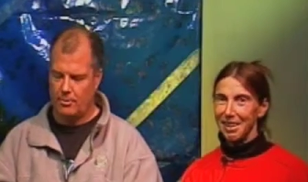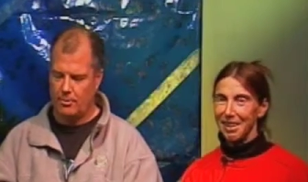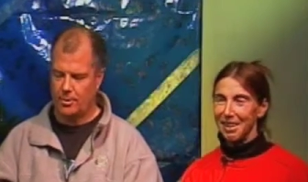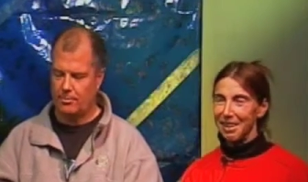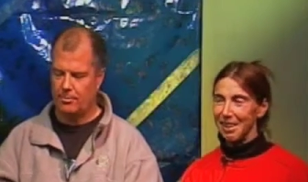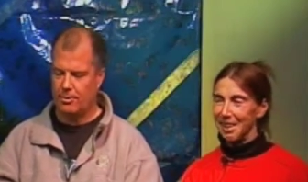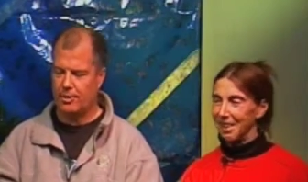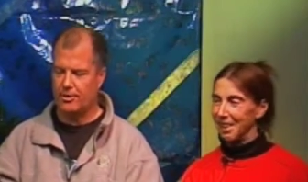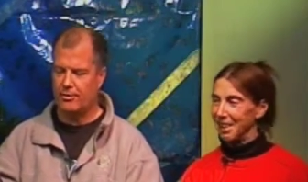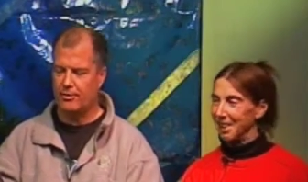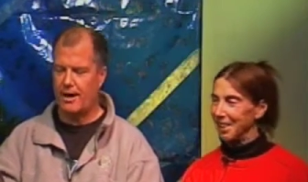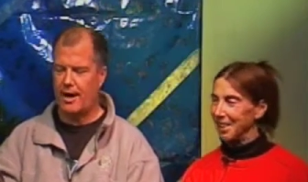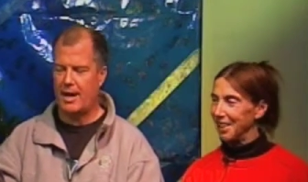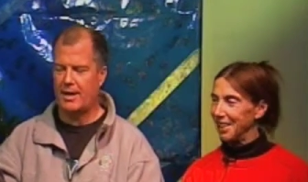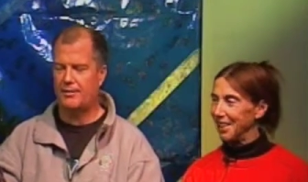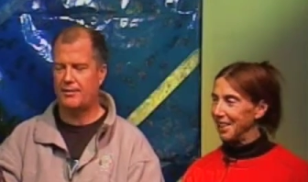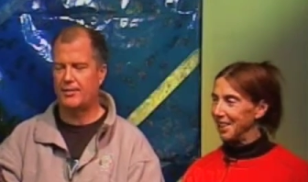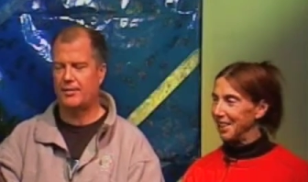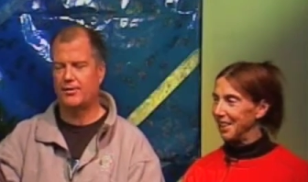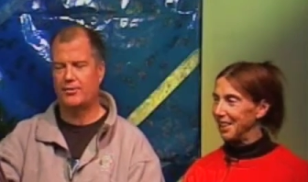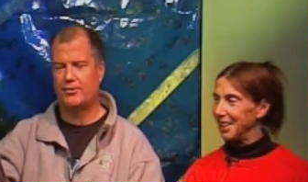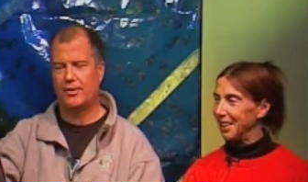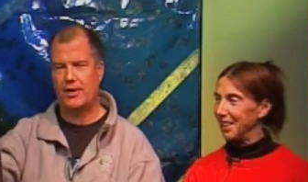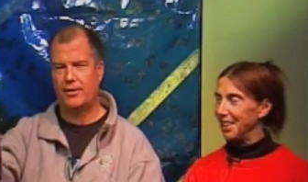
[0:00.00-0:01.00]
Speaker 1: we'd be glad to
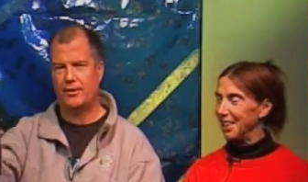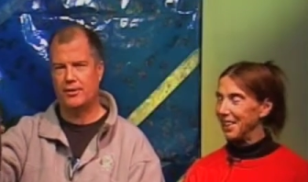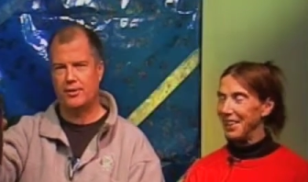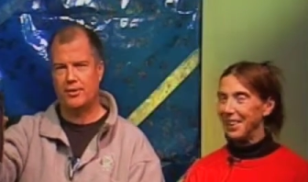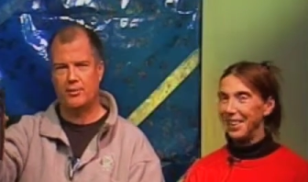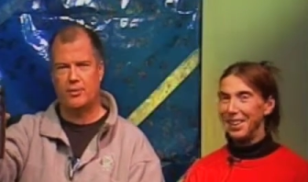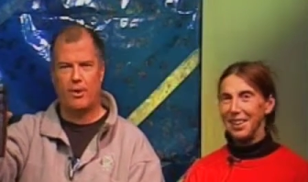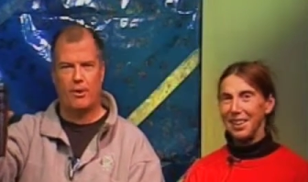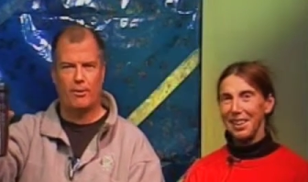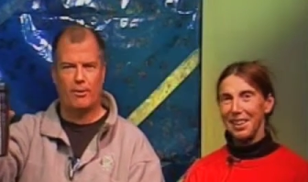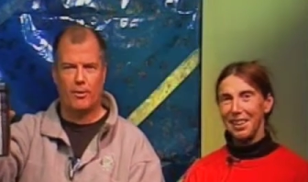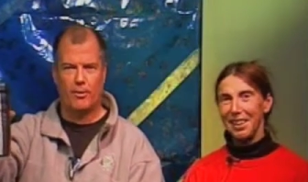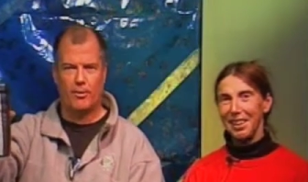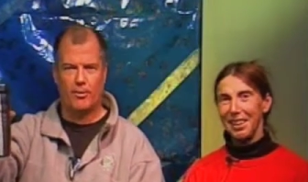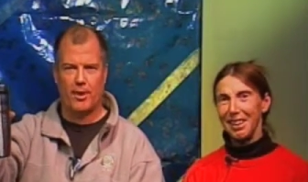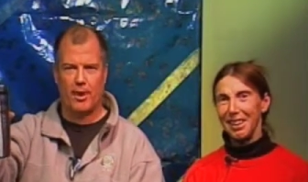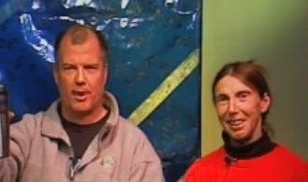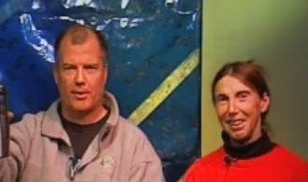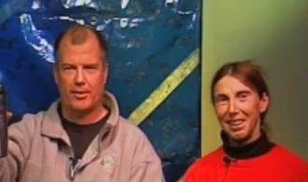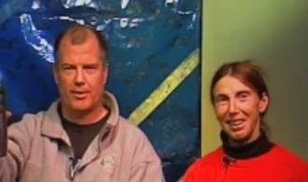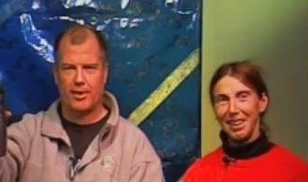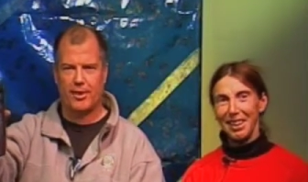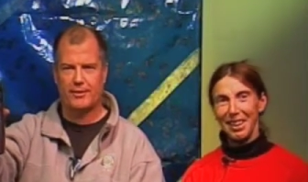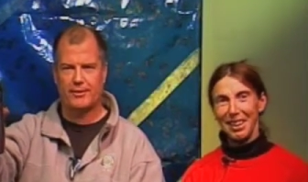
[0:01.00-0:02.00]
send you our own
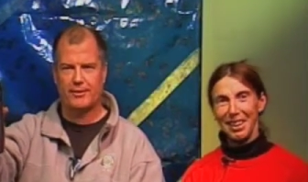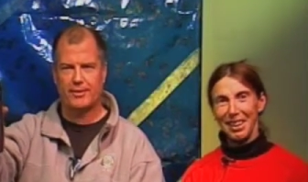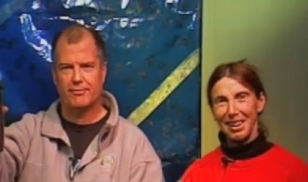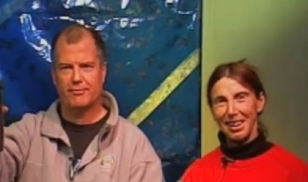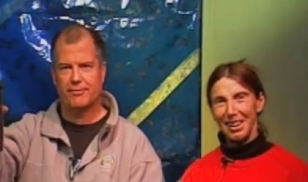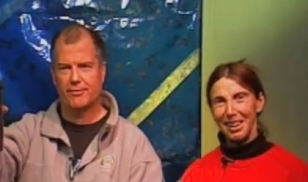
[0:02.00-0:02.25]
authentic